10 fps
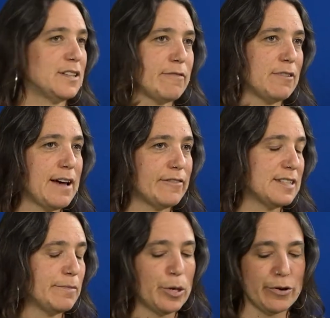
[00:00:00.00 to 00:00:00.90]
and that will have a
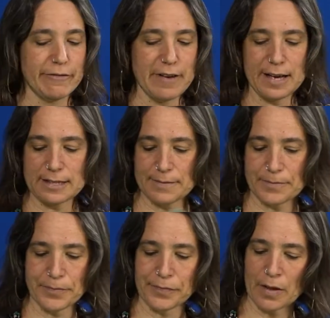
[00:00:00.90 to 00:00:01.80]
similar effect.
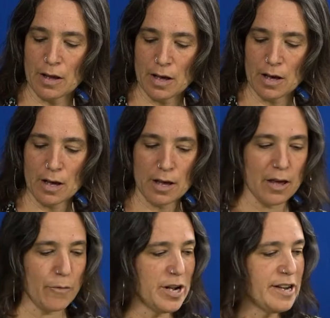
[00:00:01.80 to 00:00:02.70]

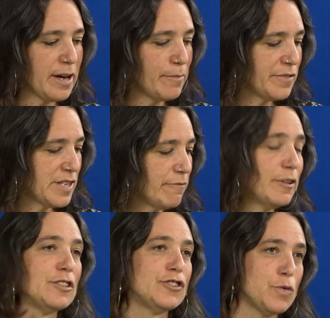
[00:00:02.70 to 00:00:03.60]
When you come to the
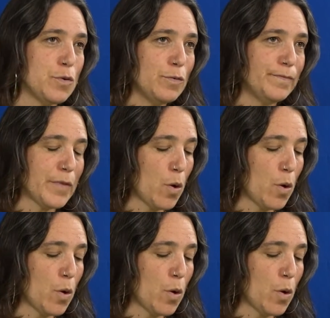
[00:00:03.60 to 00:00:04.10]
front door,